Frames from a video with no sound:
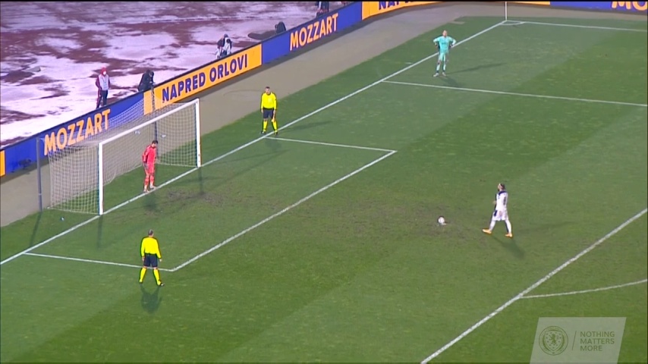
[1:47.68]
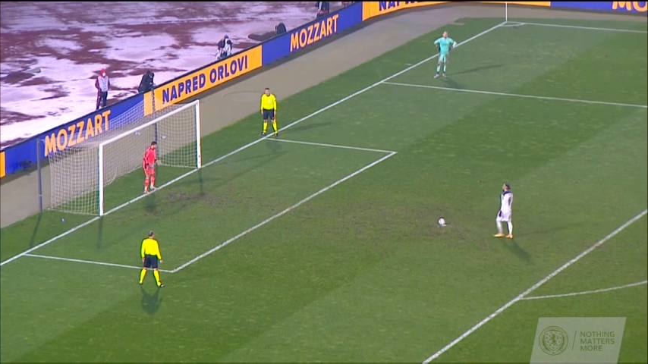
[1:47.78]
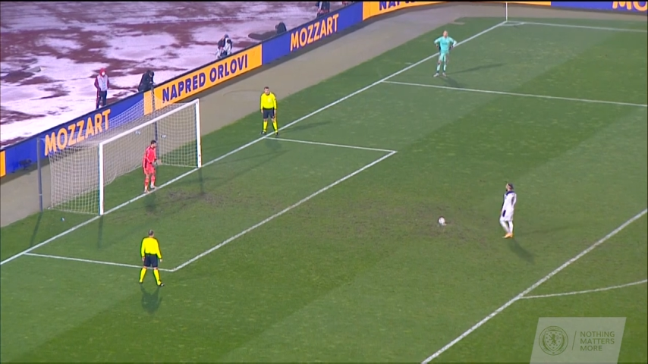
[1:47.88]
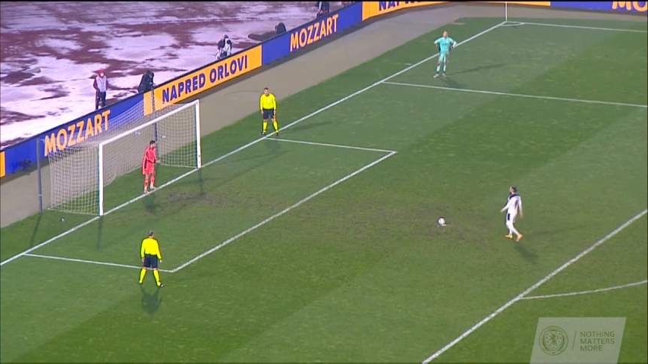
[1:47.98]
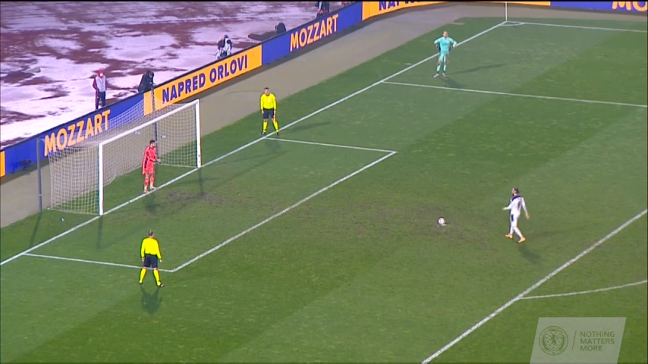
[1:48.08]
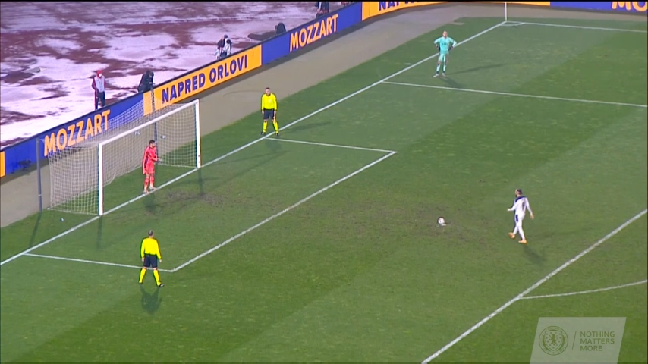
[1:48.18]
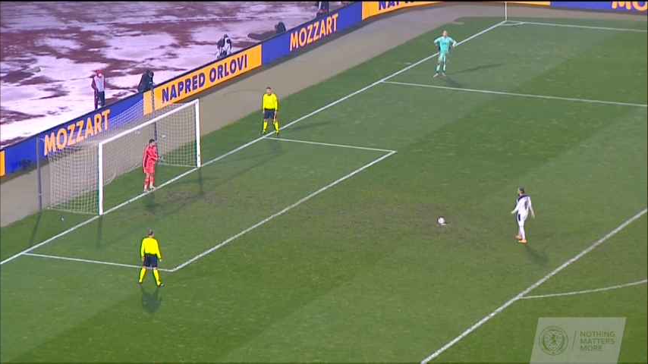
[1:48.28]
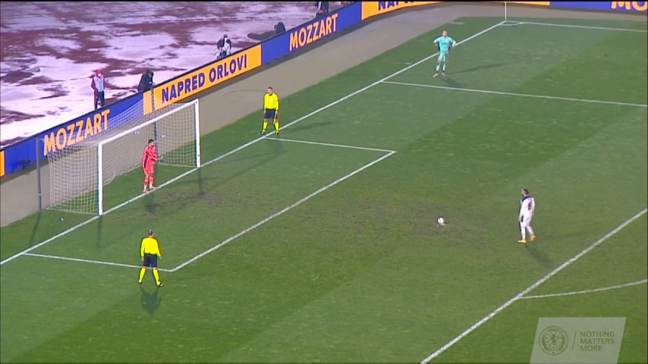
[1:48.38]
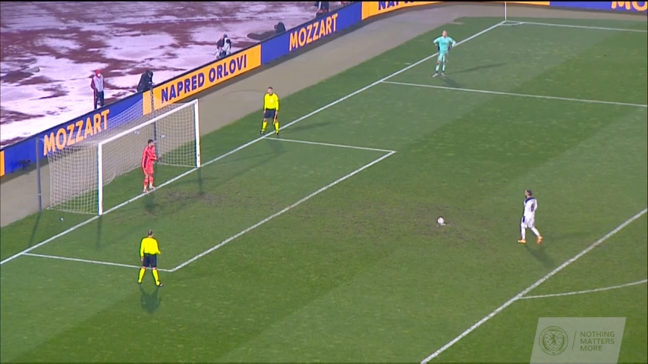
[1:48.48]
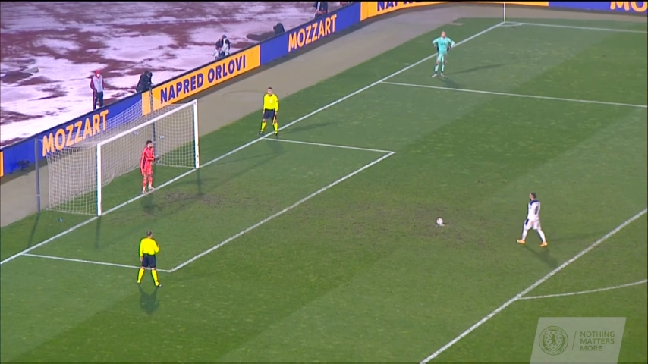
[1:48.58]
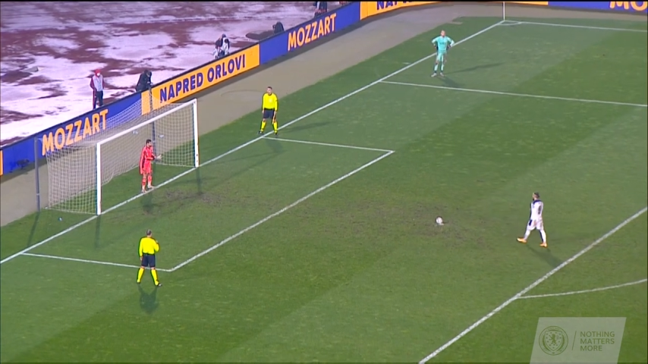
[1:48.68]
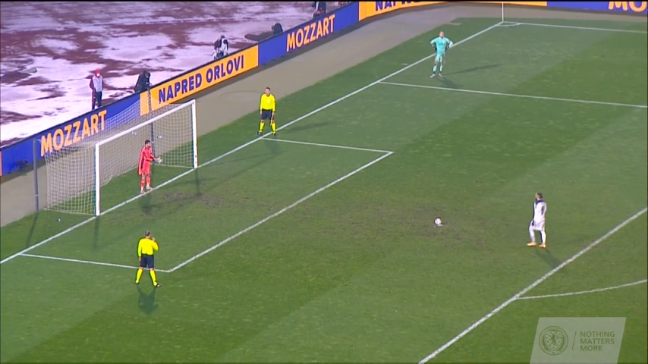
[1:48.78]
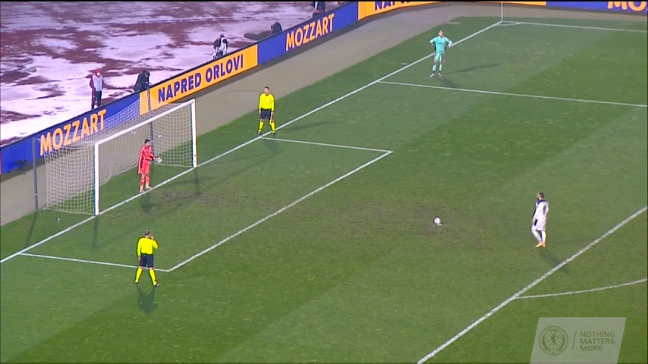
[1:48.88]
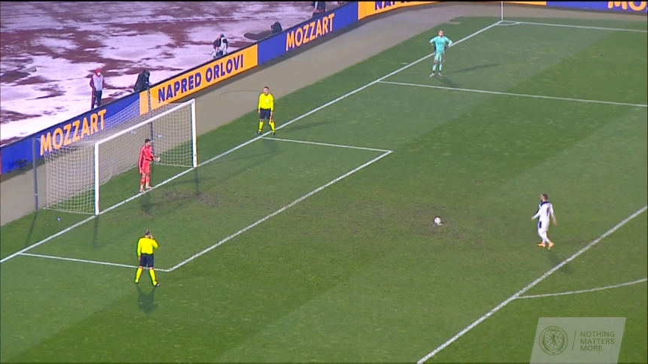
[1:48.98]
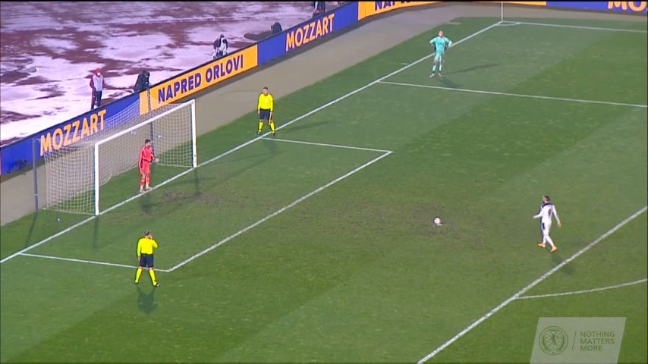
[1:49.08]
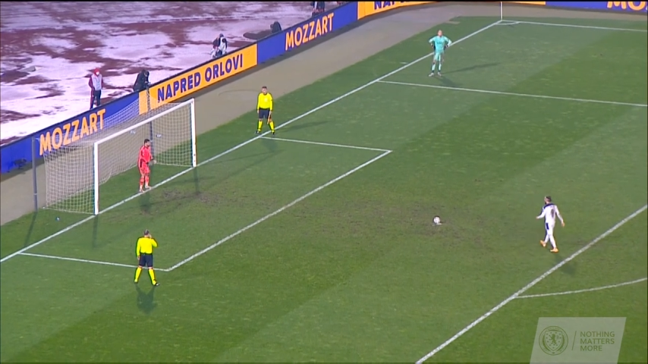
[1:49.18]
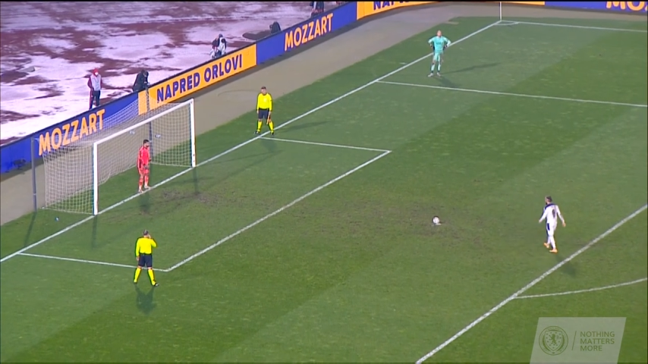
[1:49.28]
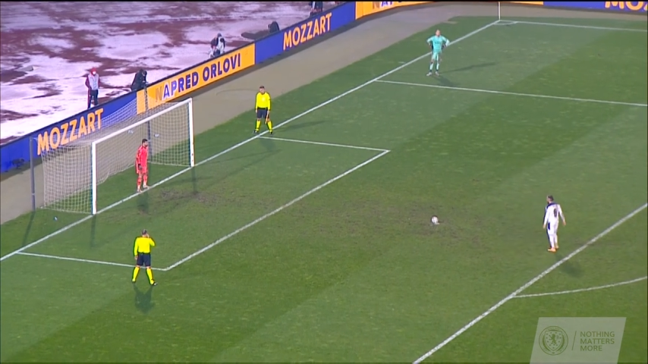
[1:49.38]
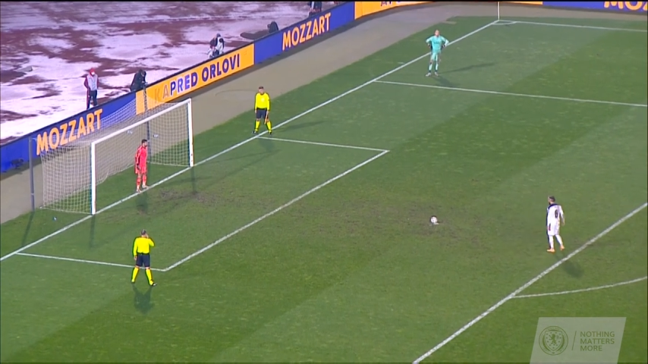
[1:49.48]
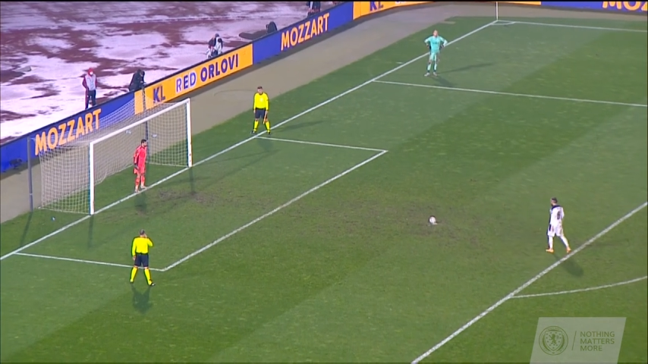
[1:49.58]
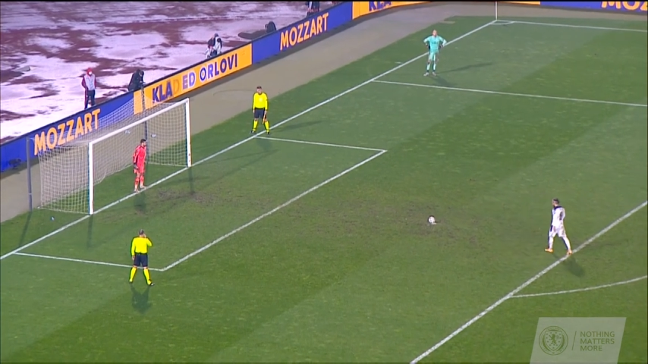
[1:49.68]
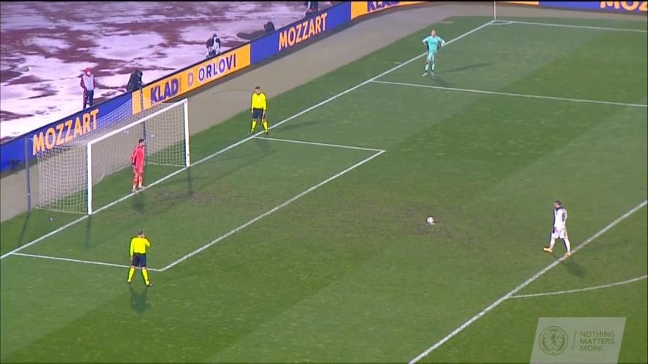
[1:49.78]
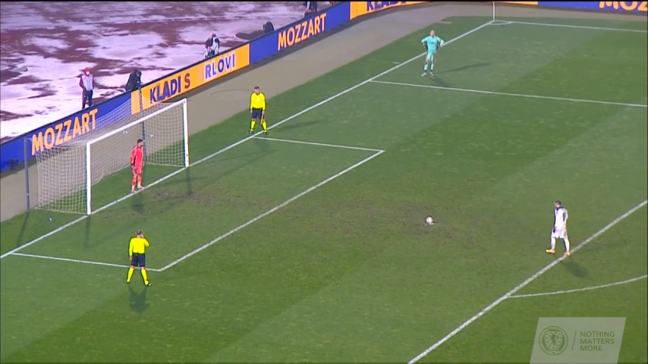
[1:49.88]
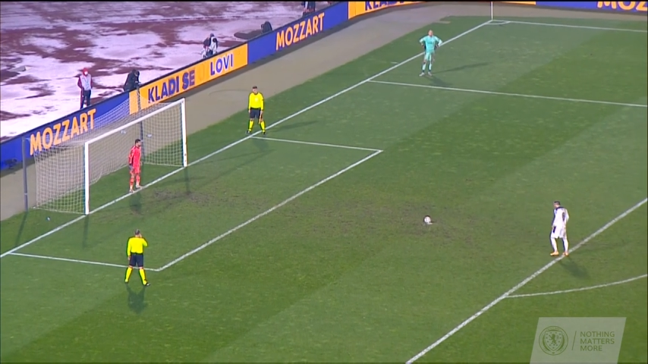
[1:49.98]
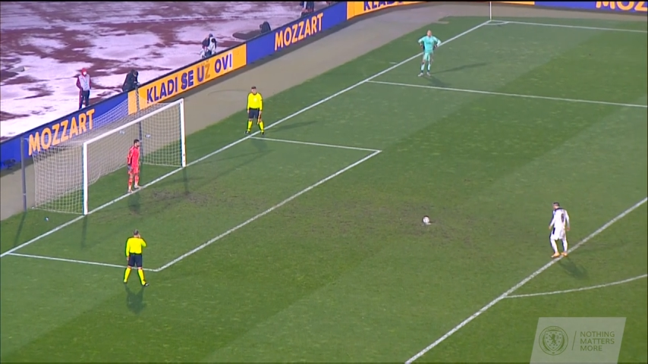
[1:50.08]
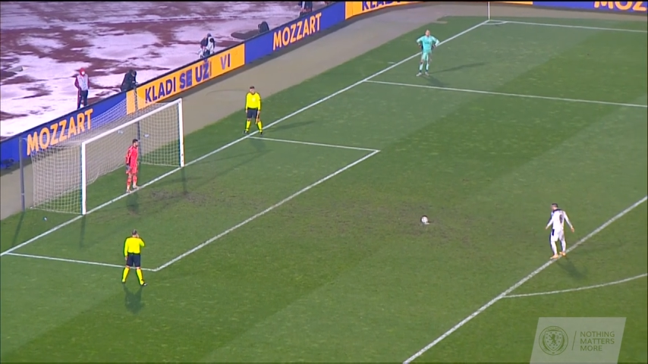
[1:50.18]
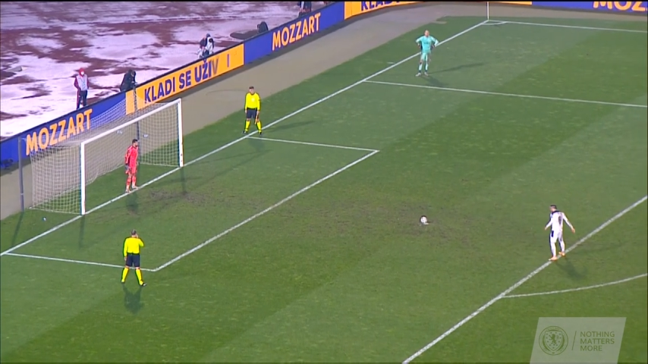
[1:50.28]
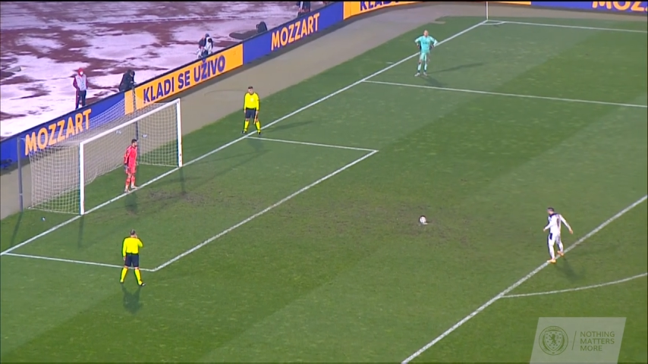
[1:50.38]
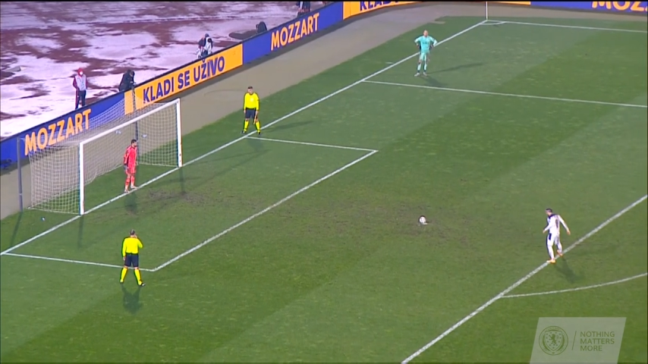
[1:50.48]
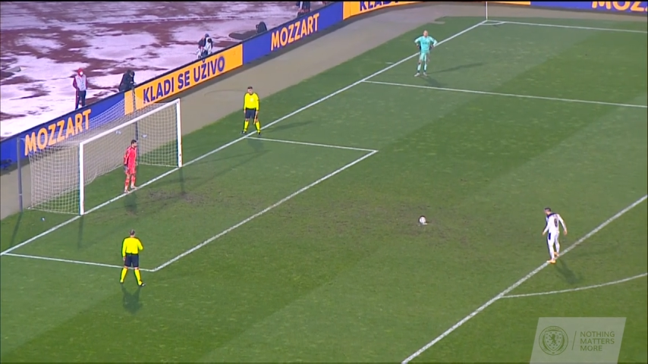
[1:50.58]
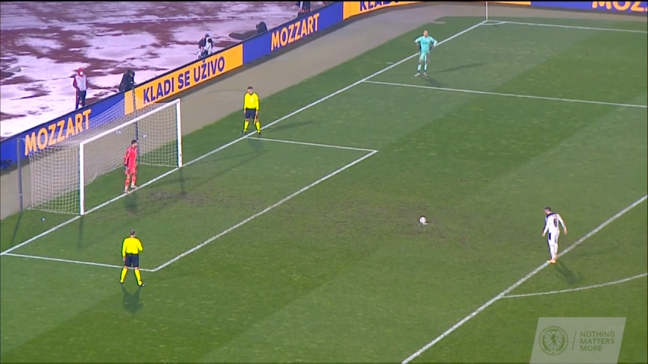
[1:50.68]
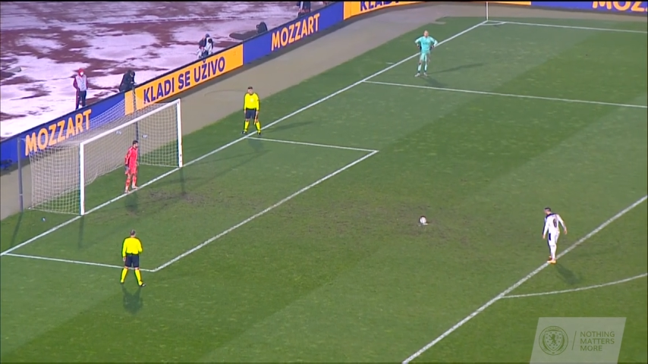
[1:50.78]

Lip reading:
[unreadable: no face in view]